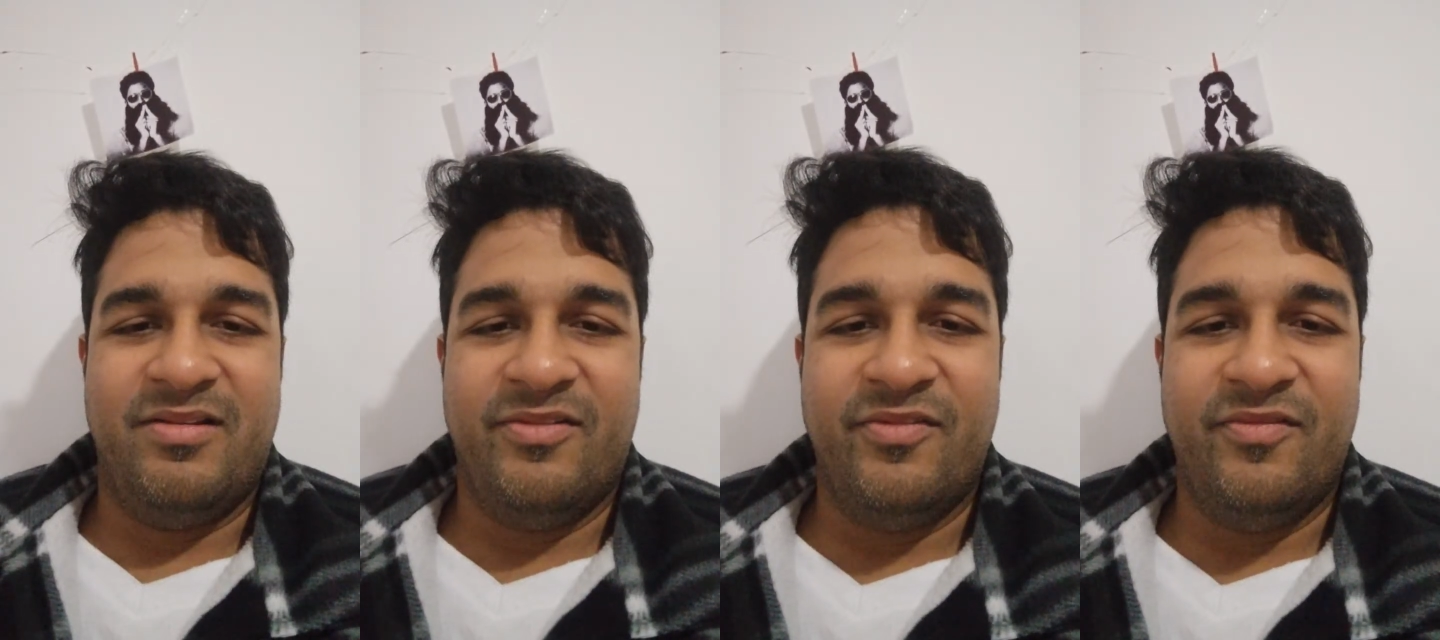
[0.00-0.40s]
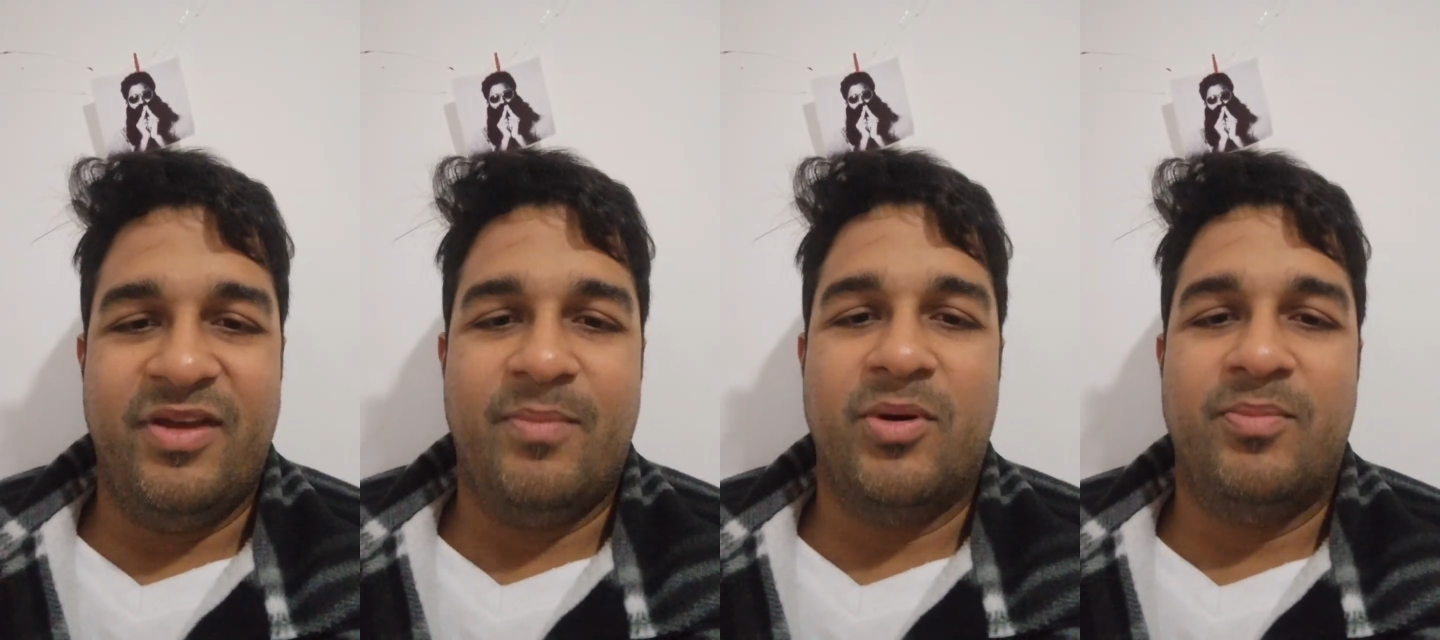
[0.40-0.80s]
we are
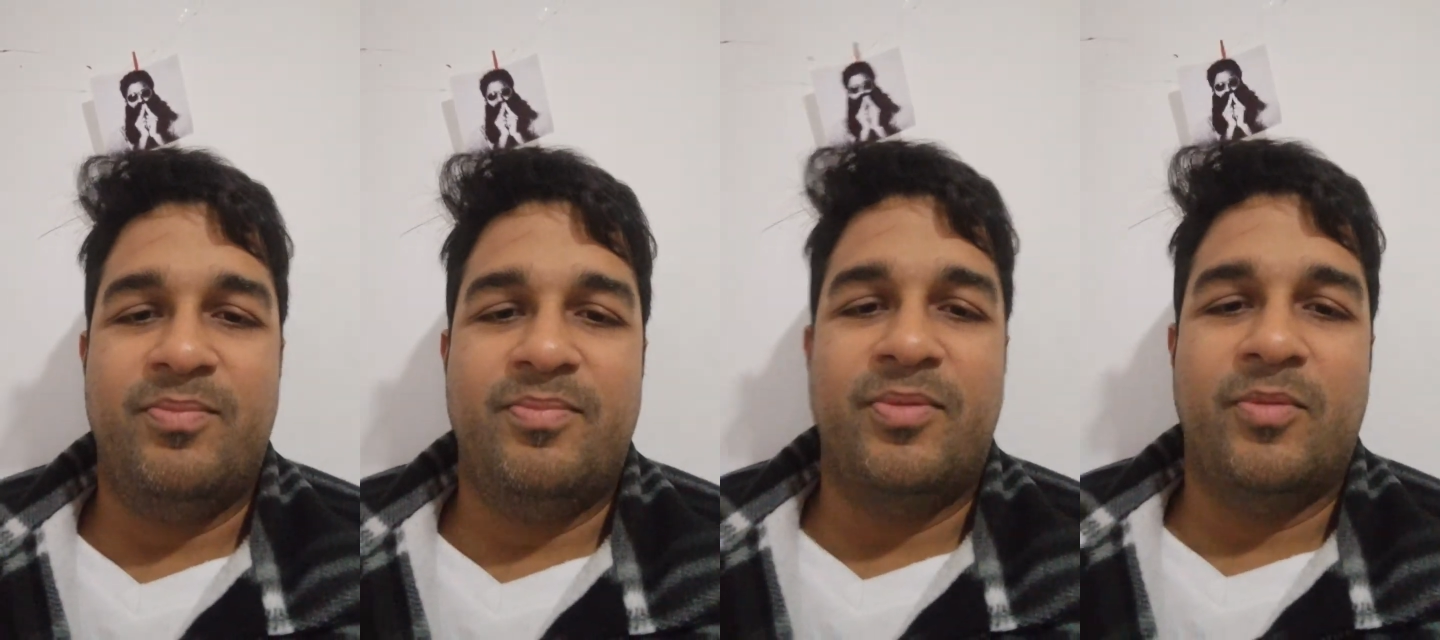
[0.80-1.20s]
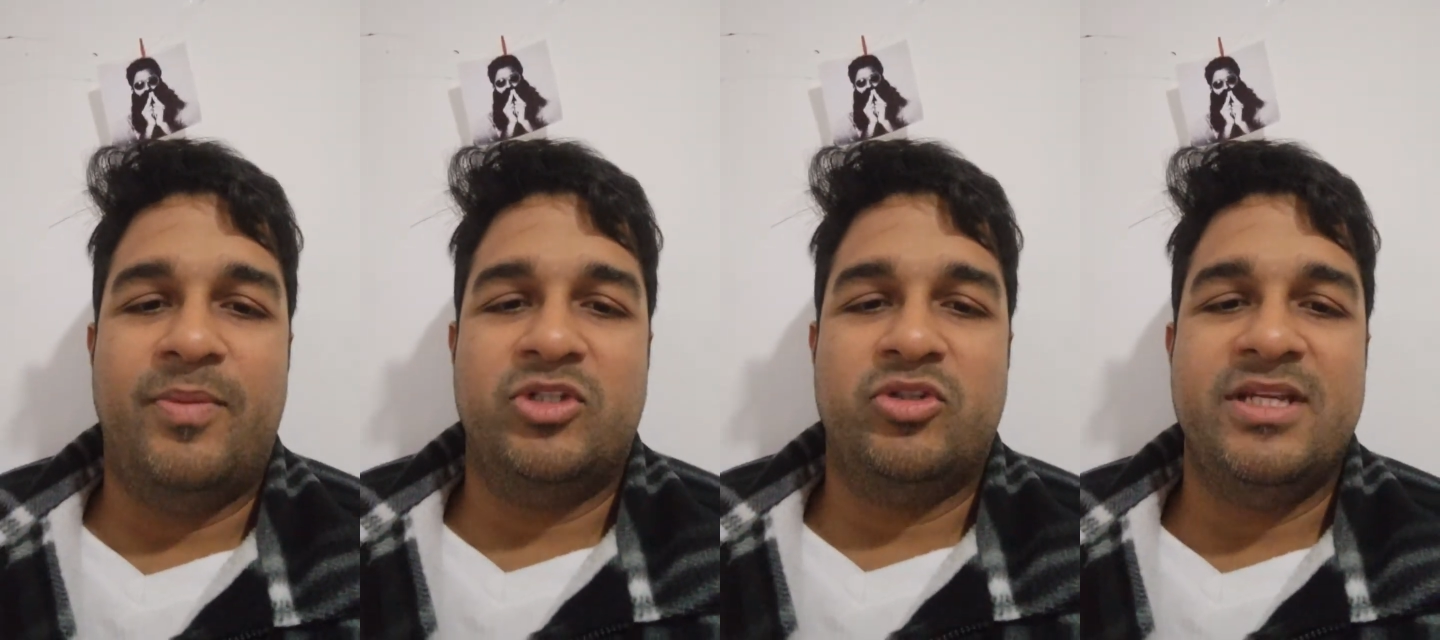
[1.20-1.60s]

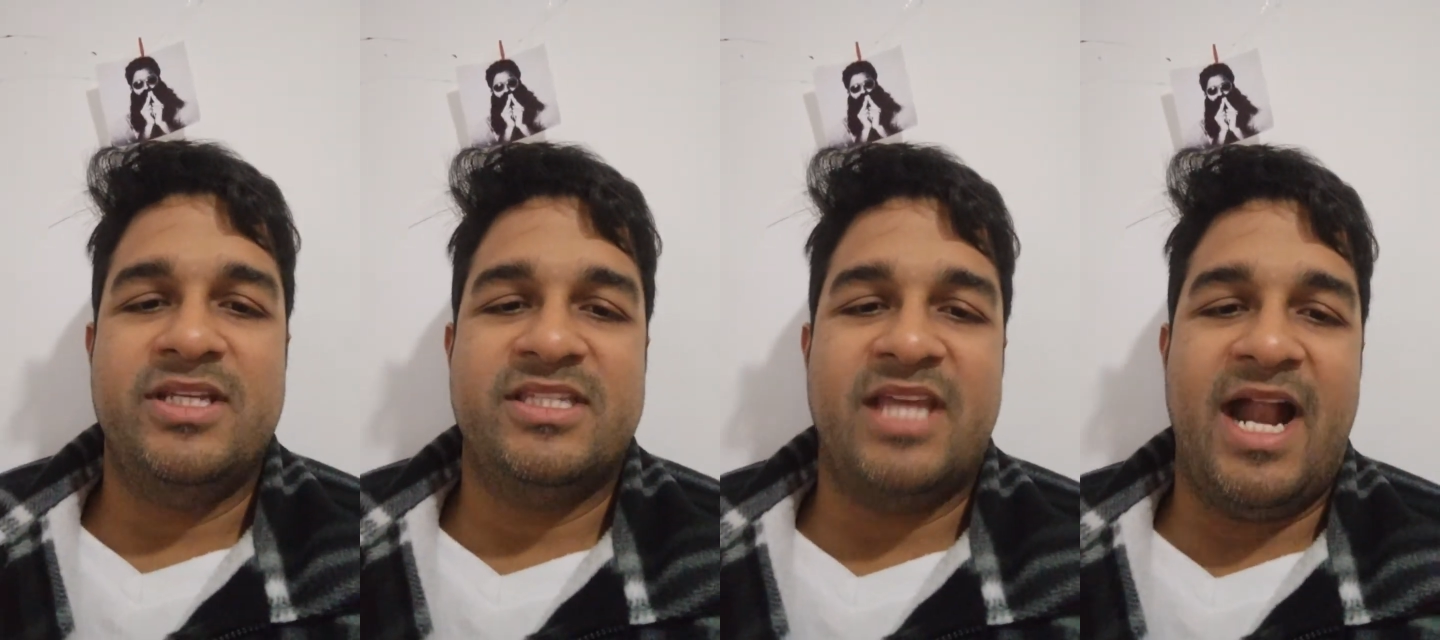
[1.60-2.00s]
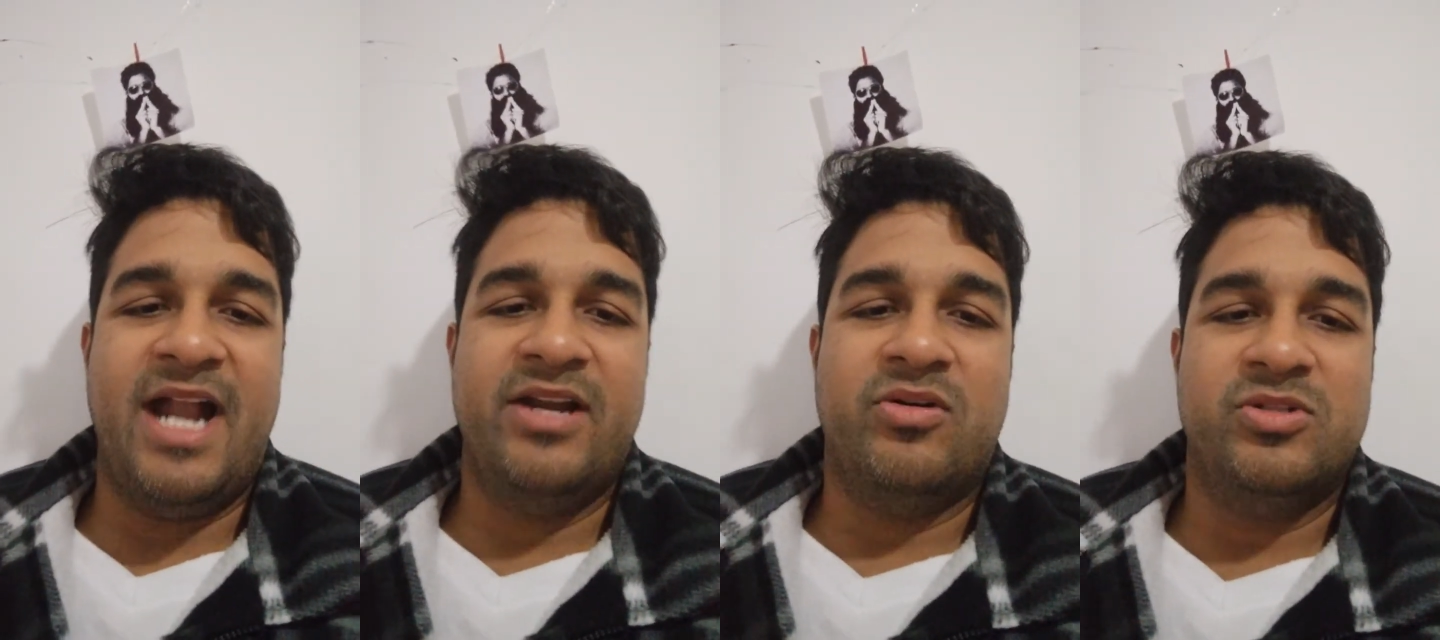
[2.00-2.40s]
perpetually sad
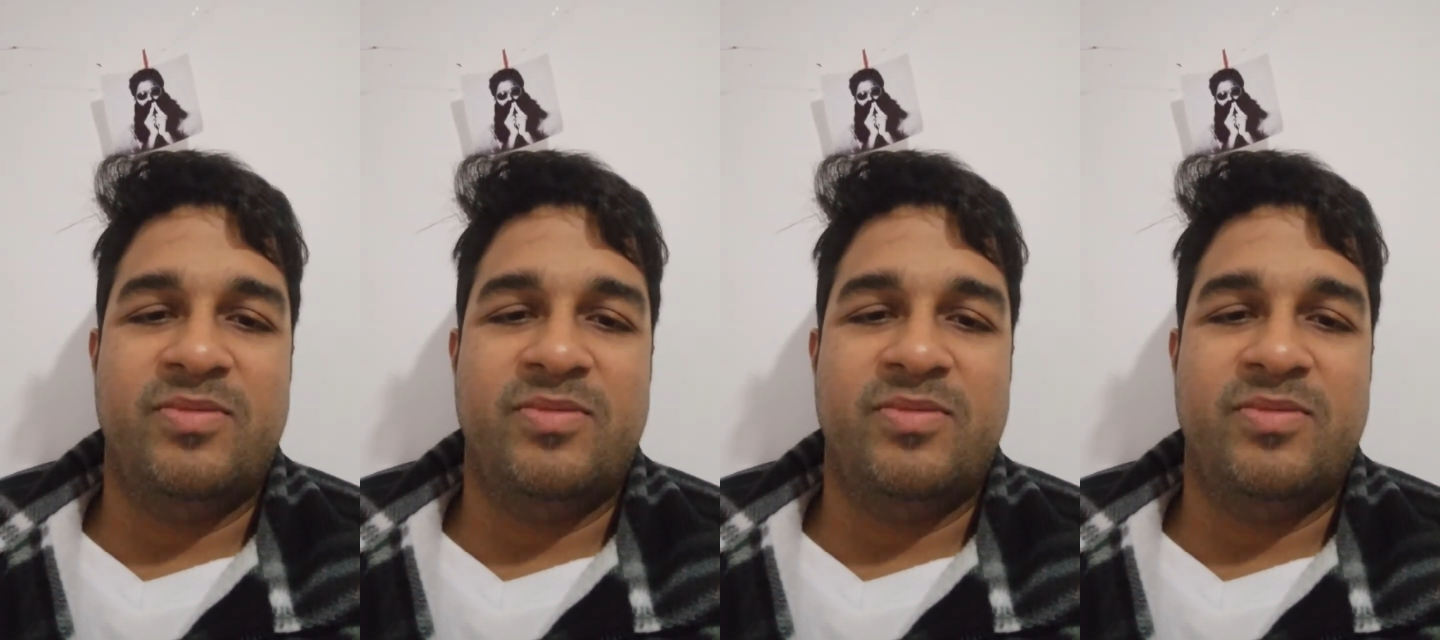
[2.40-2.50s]
because